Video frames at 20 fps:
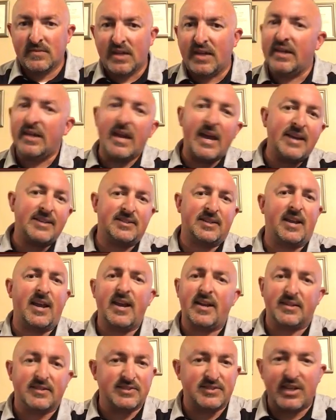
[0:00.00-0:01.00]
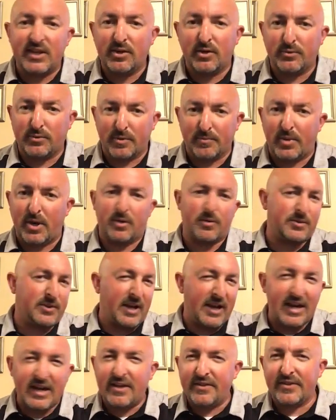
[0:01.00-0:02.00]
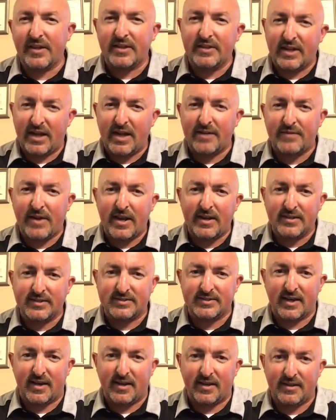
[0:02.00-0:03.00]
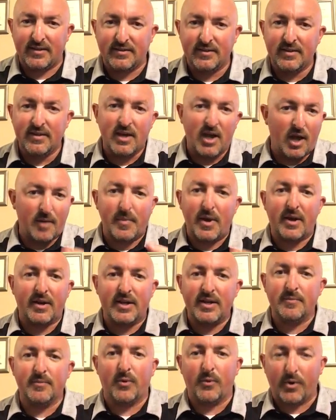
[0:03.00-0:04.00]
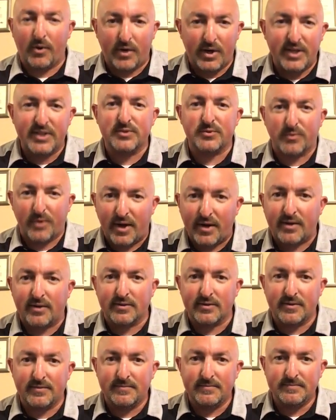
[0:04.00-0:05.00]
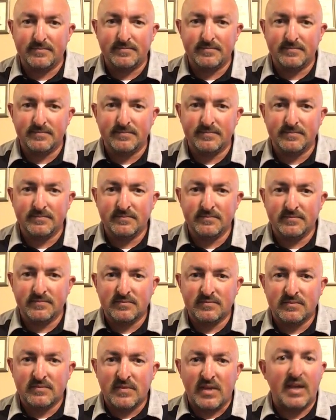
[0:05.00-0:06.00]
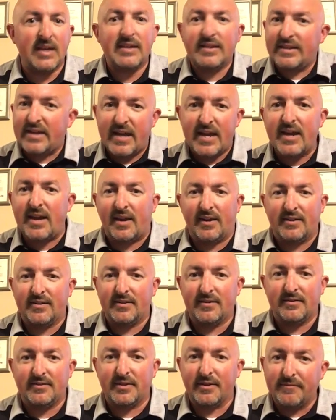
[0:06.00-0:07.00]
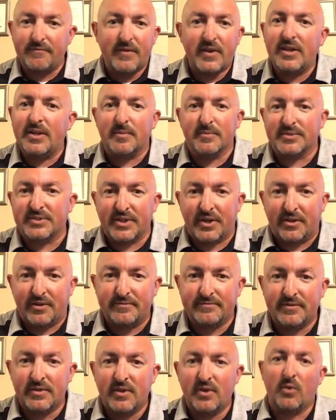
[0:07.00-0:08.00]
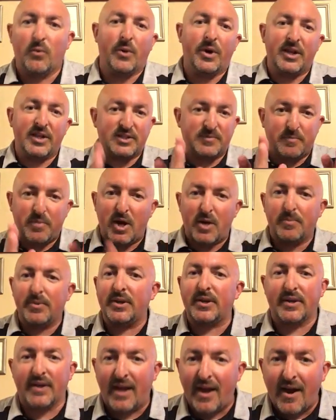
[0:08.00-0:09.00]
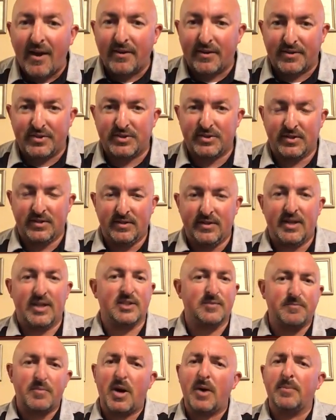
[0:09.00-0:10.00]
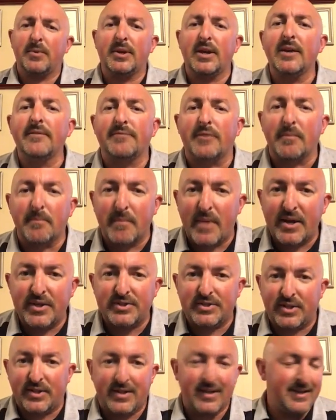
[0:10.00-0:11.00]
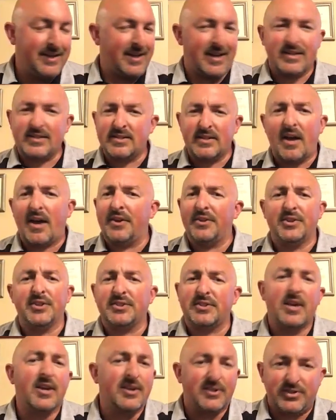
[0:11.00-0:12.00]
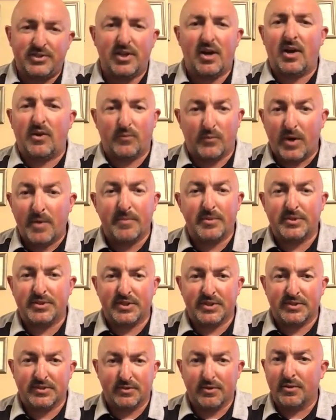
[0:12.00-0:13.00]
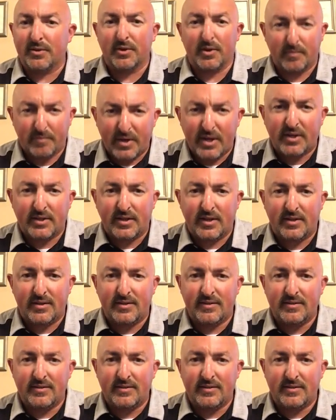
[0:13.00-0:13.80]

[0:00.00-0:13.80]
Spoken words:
He hasn't had a single rebuttal to anything that I've had to say about him or his record. He can't defend himself when it's public knowledge. It's public information. It's not just John Wembish's little opinion.